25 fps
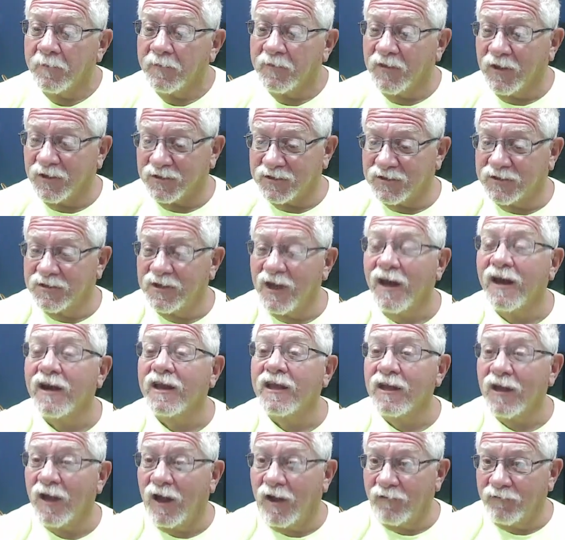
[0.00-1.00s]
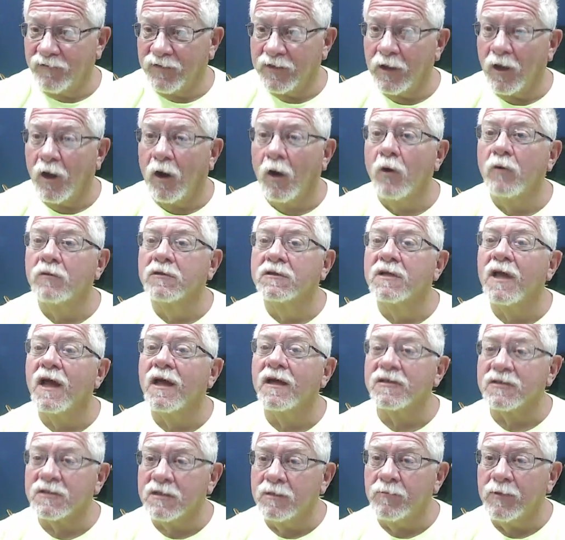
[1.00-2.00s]
The study of the Old
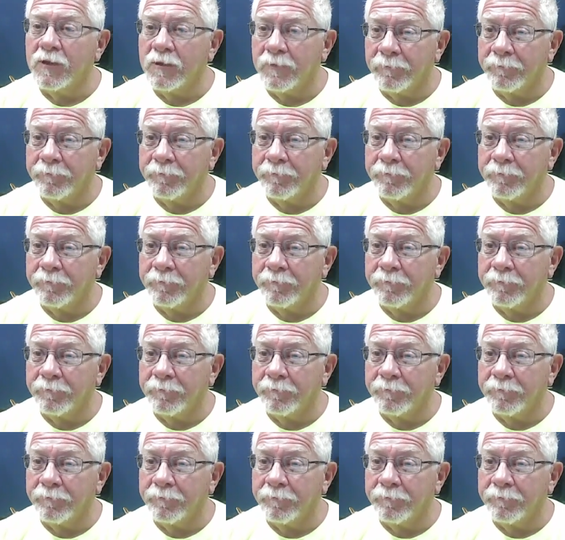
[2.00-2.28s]
Testament